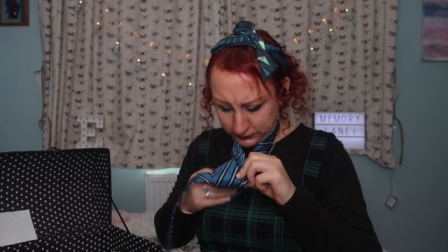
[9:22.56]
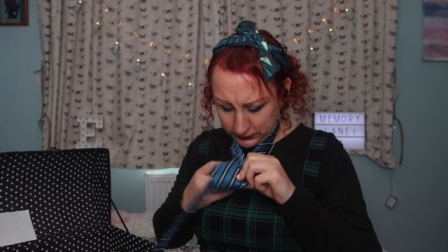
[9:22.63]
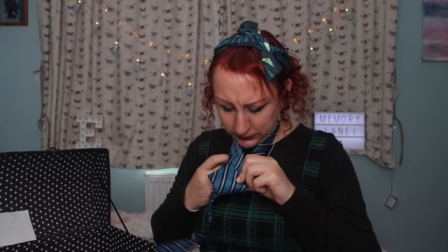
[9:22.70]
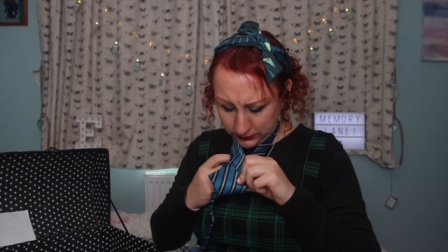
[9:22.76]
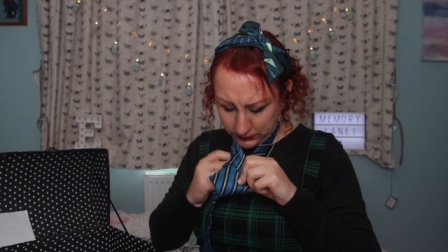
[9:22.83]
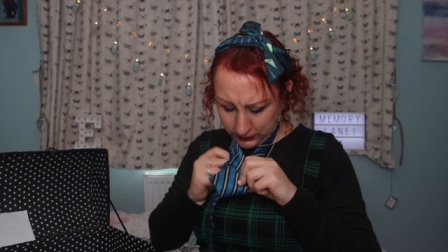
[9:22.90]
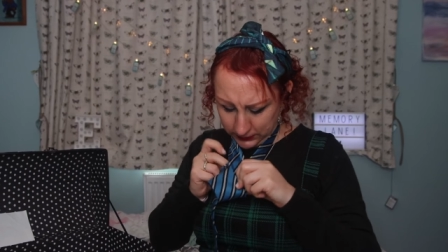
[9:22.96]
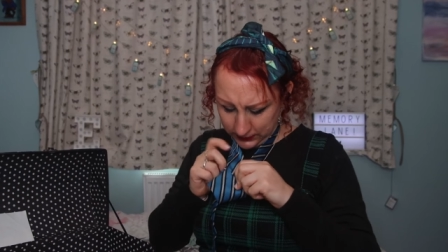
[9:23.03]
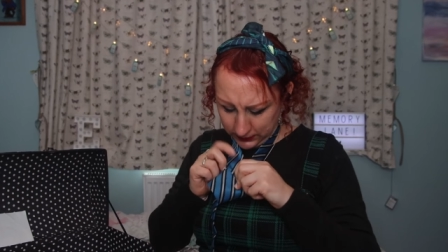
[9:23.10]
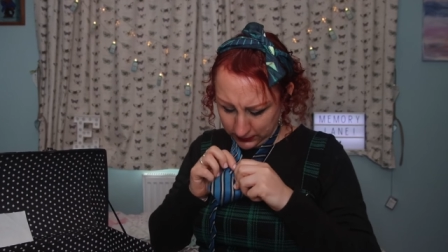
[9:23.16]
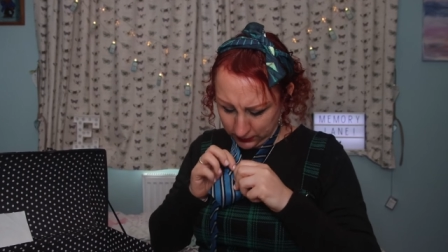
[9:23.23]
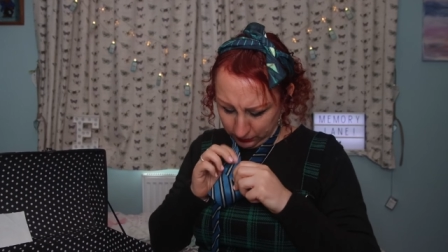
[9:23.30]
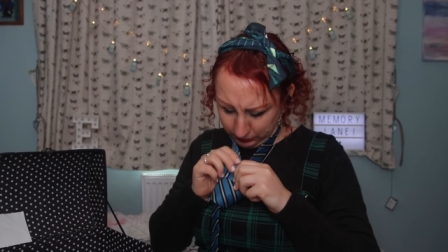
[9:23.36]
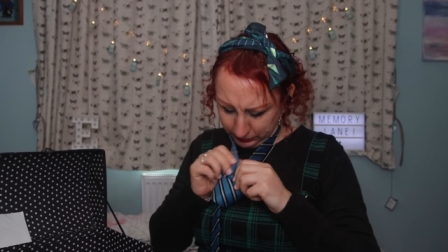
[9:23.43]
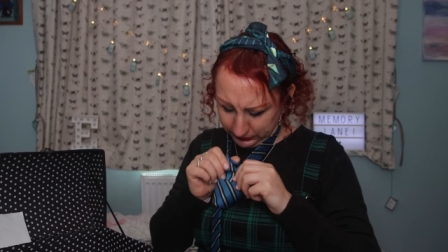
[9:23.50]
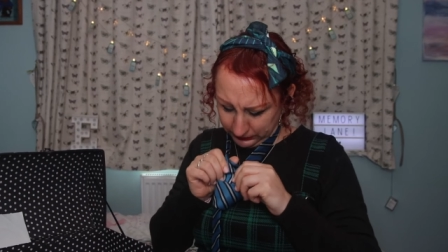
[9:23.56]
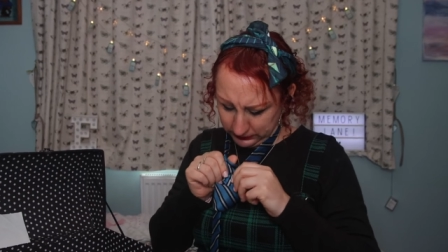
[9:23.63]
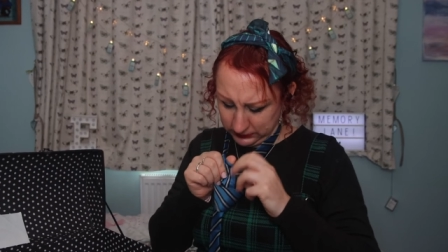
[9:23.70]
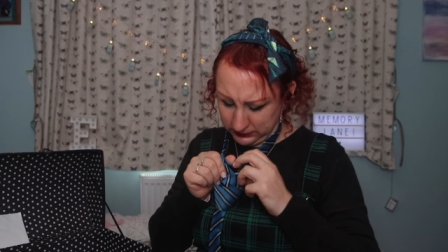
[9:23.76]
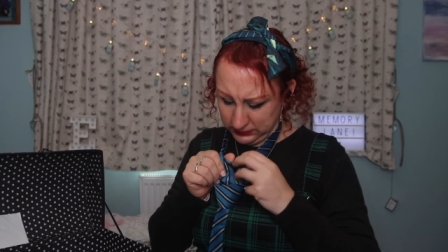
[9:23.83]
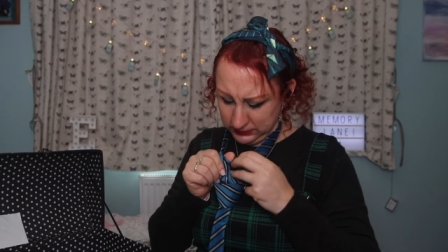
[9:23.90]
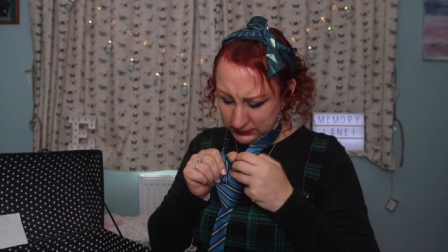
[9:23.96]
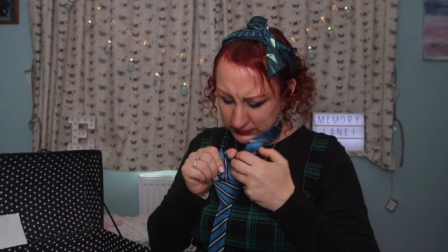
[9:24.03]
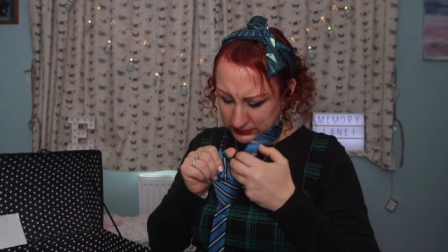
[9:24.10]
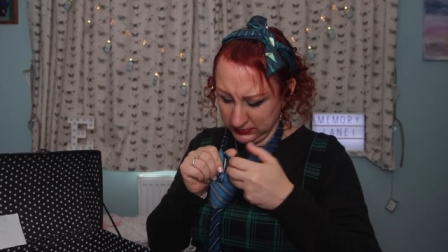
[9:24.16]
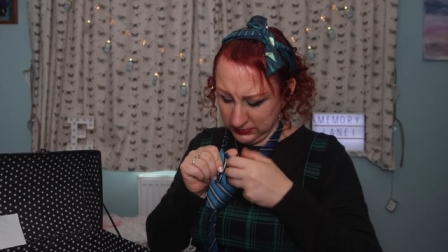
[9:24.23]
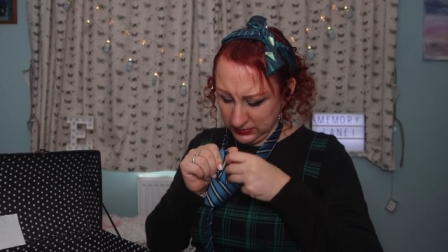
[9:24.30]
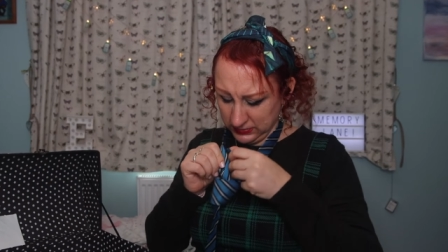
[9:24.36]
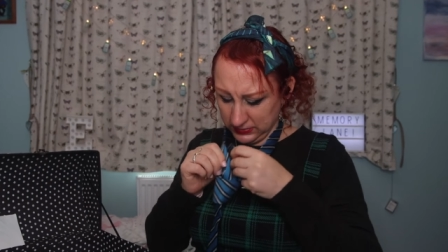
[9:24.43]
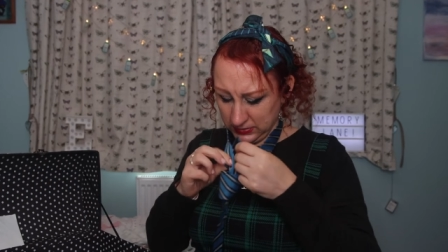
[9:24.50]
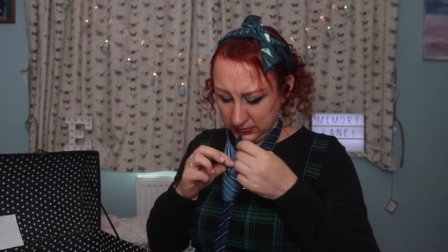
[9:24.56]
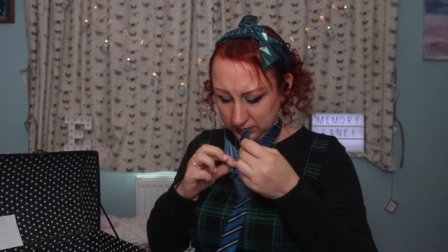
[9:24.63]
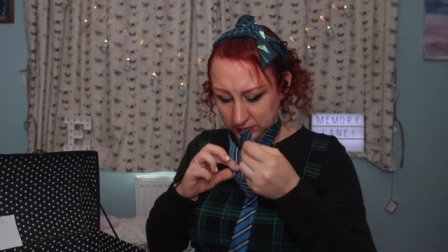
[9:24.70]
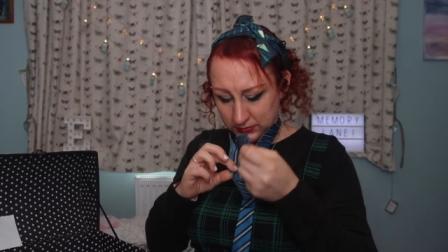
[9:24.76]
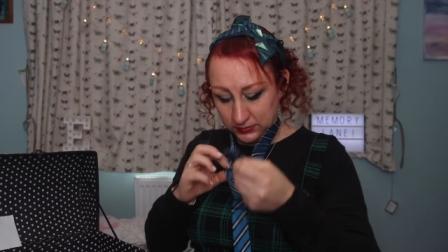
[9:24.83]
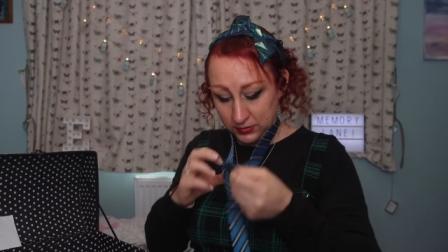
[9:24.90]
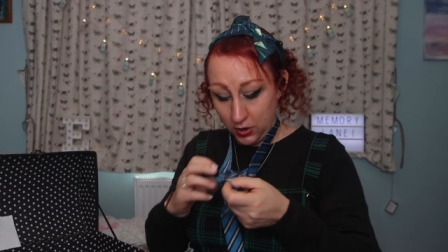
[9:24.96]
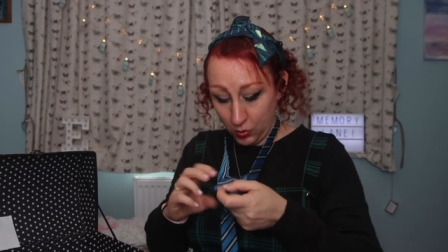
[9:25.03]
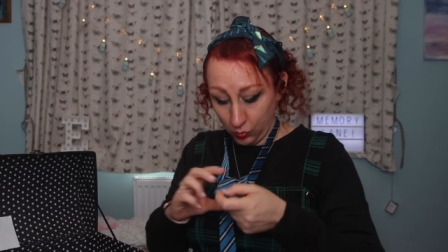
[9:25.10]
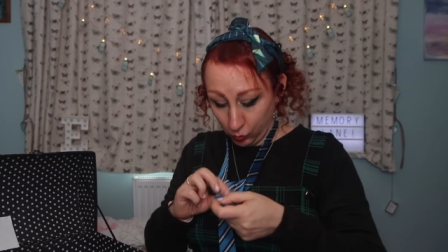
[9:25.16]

and then up, and then in.